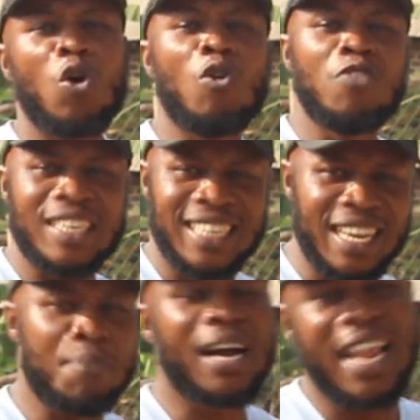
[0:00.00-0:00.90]
of the
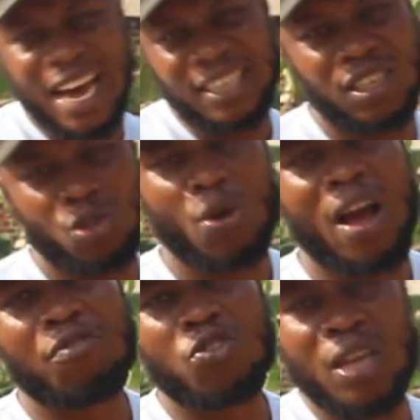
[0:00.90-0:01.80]
same class. So
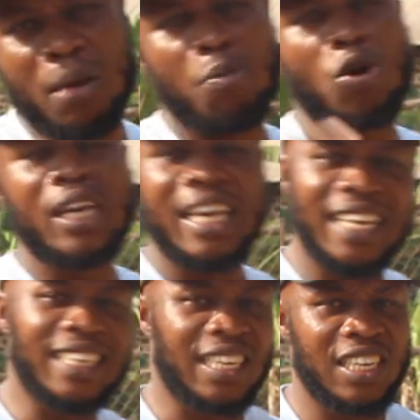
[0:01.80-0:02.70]
you have to keep on
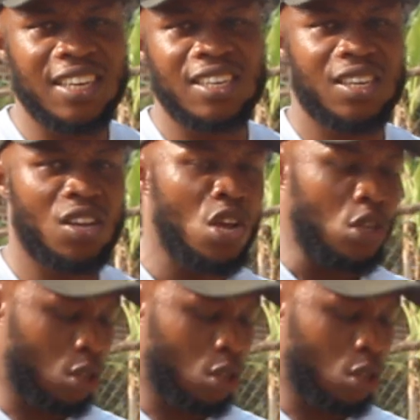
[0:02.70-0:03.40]
interchanging.